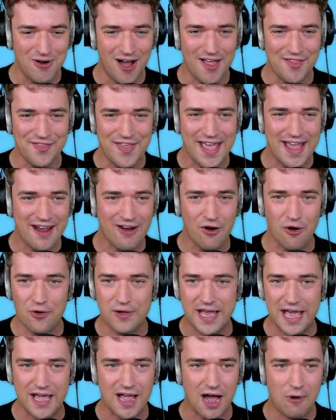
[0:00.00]
one there!
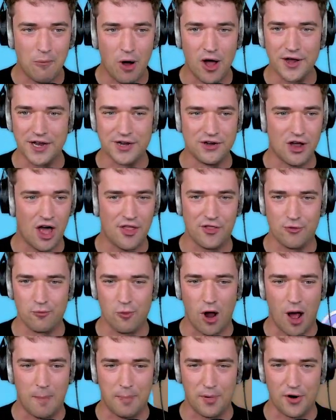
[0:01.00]
Okay, I want another
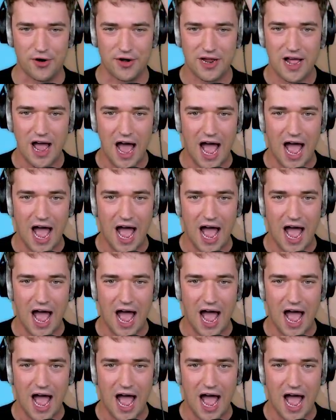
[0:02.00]
Robert.